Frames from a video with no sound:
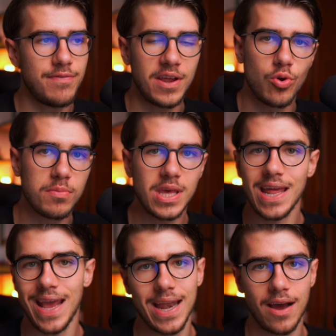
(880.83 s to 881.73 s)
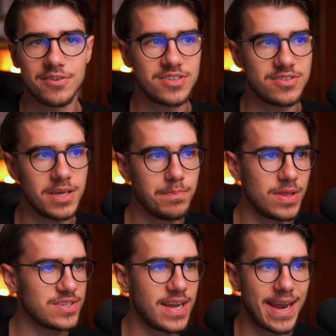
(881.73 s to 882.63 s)
if I normally get 8 hours of sleep, but
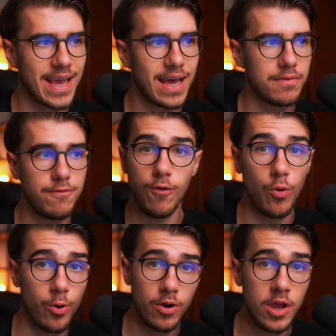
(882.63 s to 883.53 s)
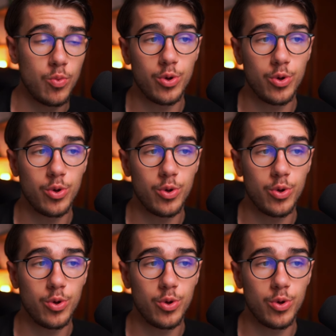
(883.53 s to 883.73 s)
this night I got 4,